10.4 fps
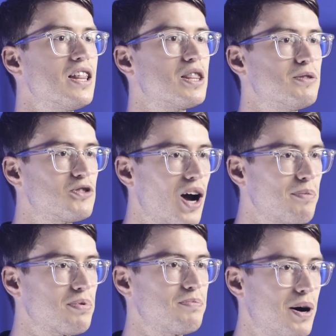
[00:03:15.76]
The
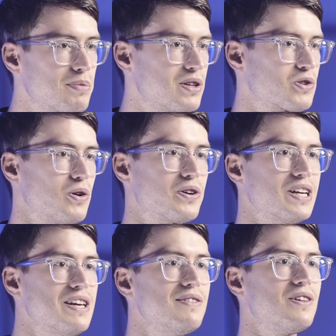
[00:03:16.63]
drop pump controller
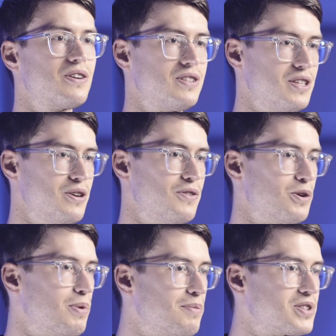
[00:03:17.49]
even alerts you if your
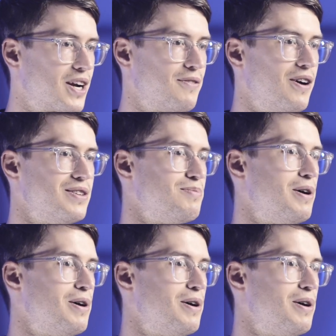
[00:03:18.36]
pump's check valve is